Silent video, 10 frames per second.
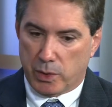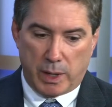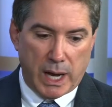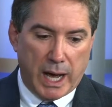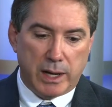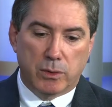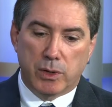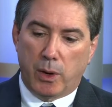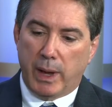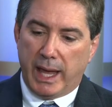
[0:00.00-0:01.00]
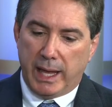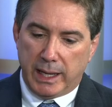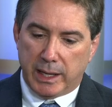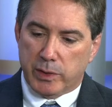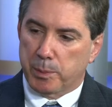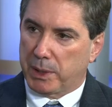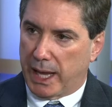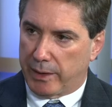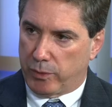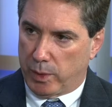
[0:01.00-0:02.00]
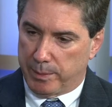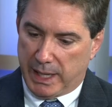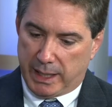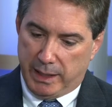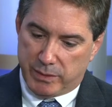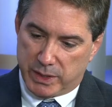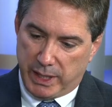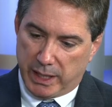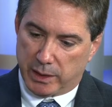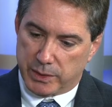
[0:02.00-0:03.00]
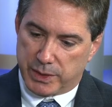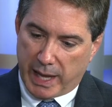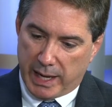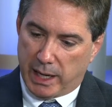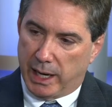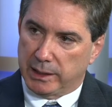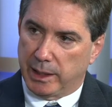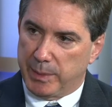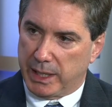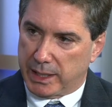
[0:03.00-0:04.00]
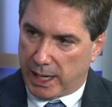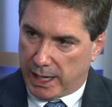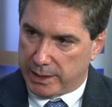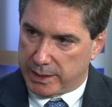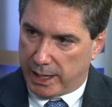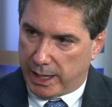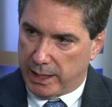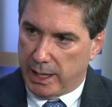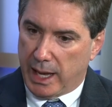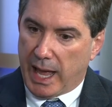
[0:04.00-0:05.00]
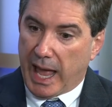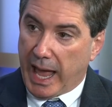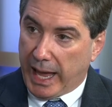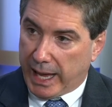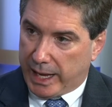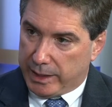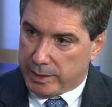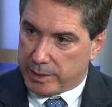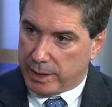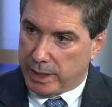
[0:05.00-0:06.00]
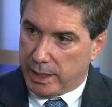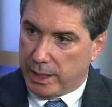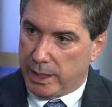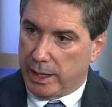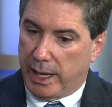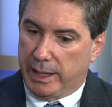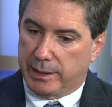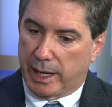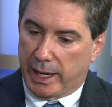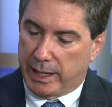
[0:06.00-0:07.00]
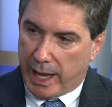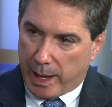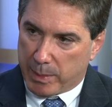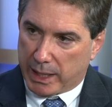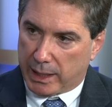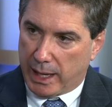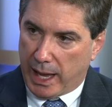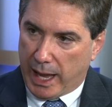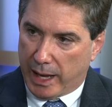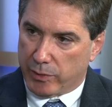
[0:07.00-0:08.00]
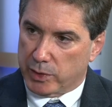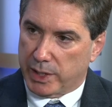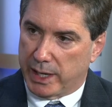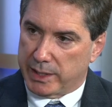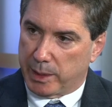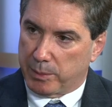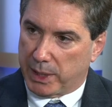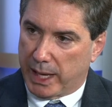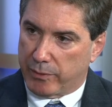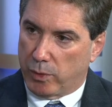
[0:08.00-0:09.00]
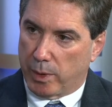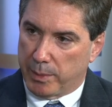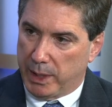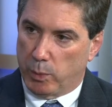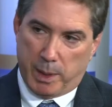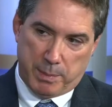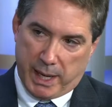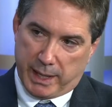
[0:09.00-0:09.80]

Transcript: Sean, I don't know any other platform that gives dealers that unlimited content and a dynamic advertising platform in one